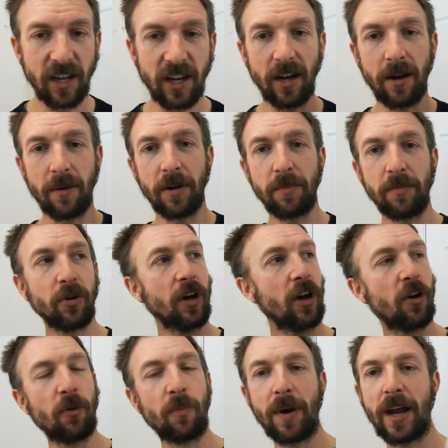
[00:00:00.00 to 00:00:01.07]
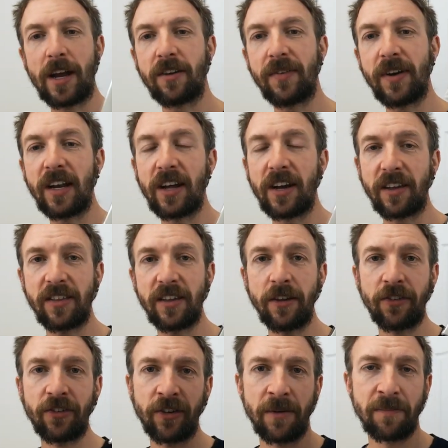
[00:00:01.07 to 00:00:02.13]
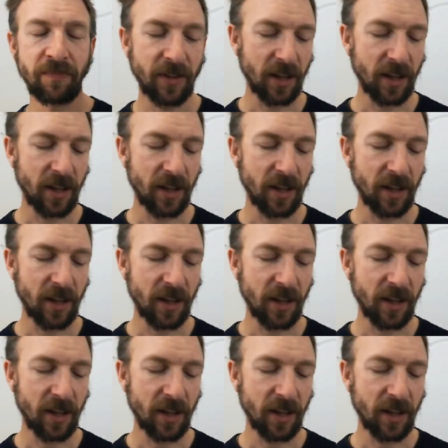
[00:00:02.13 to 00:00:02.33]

and I bought a whole pack of it like this,